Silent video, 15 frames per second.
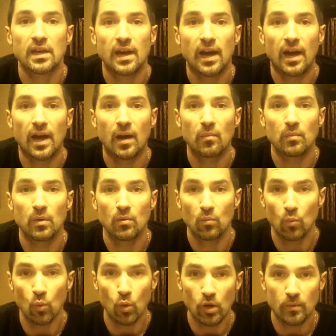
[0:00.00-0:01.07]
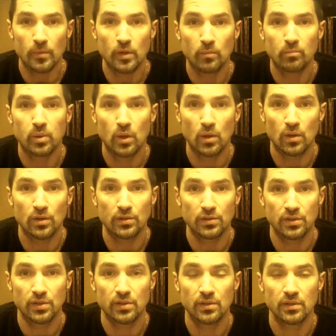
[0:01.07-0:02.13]
Um, warmer
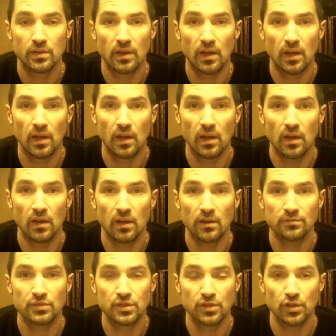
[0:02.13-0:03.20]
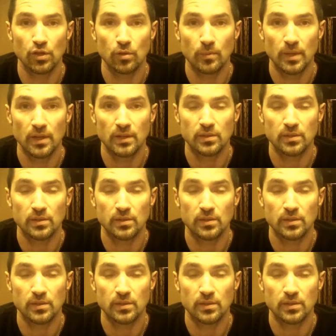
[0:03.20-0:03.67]
part uh, of Sonoma.